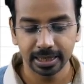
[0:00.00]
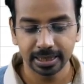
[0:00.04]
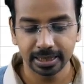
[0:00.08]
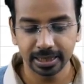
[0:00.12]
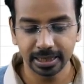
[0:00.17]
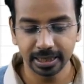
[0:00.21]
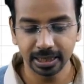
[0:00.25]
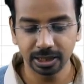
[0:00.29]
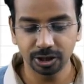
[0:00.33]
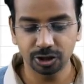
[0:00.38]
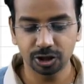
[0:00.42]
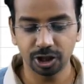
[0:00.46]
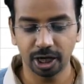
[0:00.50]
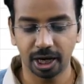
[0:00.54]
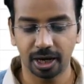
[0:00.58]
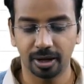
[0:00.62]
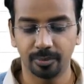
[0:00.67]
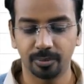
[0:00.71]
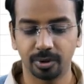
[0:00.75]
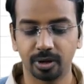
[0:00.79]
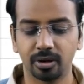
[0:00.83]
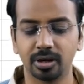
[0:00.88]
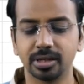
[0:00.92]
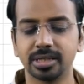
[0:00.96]
till
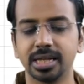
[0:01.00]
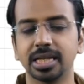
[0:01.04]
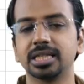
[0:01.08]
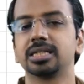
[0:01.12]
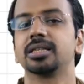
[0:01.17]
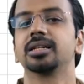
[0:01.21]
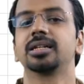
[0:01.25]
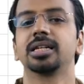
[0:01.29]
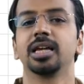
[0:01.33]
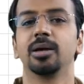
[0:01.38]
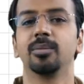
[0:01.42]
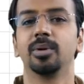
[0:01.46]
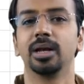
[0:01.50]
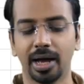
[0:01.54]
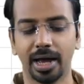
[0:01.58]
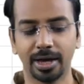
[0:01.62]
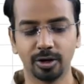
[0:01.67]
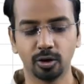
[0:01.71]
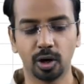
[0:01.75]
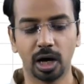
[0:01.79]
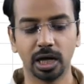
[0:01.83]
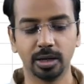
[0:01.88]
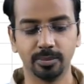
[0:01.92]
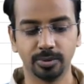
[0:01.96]
J, because that's the table
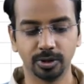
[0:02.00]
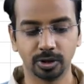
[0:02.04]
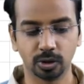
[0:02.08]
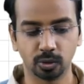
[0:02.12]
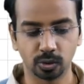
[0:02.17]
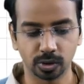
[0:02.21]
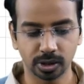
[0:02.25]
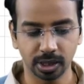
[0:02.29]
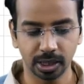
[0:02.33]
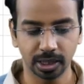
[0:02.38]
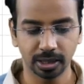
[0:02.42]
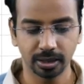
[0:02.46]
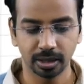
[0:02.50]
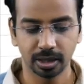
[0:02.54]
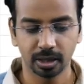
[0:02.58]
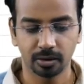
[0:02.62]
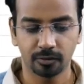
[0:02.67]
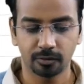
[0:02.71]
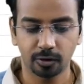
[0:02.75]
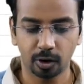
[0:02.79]
I know I'll be using.